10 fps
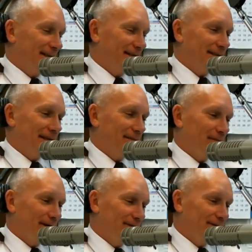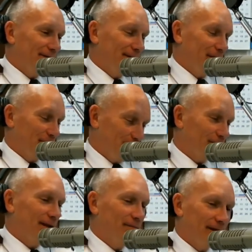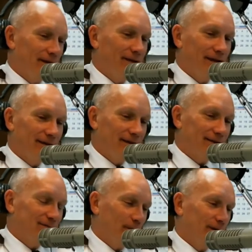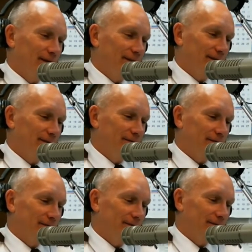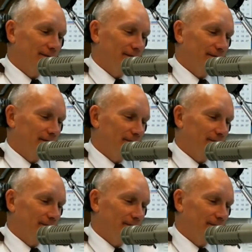I came down, we both came down that next morning, and the